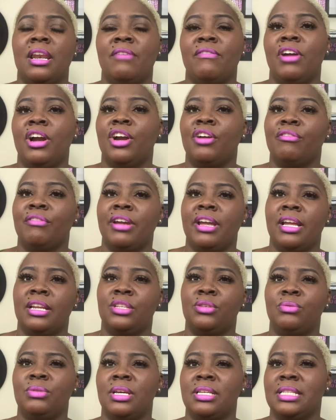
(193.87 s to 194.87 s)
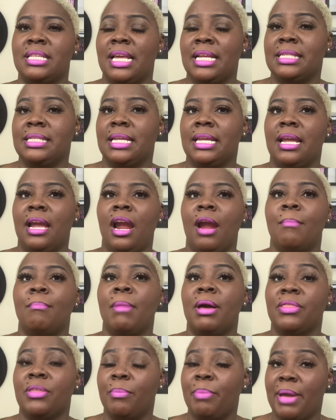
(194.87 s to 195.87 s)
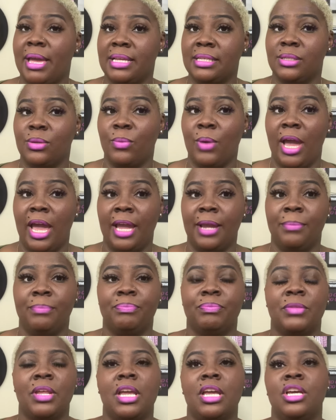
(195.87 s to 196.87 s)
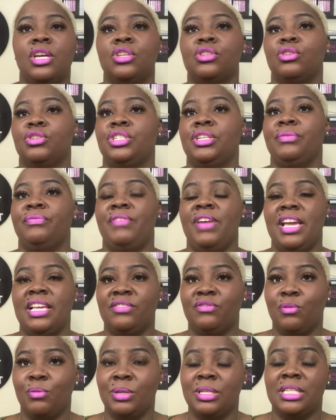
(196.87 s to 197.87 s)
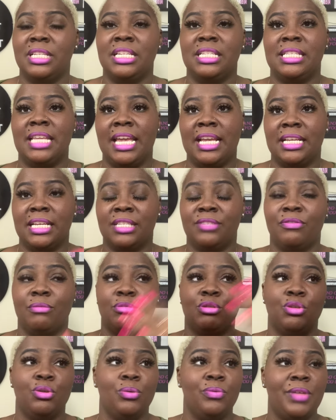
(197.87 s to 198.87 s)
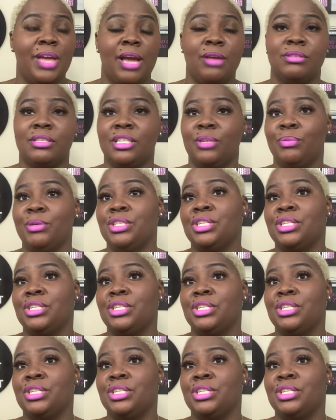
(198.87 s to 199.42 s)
of her career in 2019, her mother passed away. So she fast forwards and take us from 2000, and we